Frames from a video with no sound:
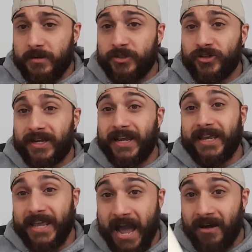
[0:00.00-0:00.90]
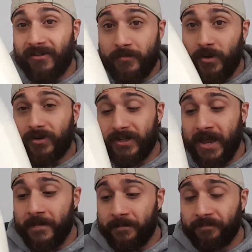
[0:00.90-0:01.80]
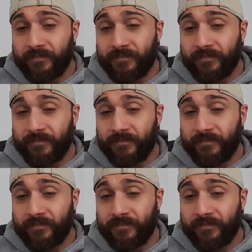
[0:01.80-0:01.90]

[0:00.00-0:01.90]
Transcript: I'll be drinking a gallon of milk a day.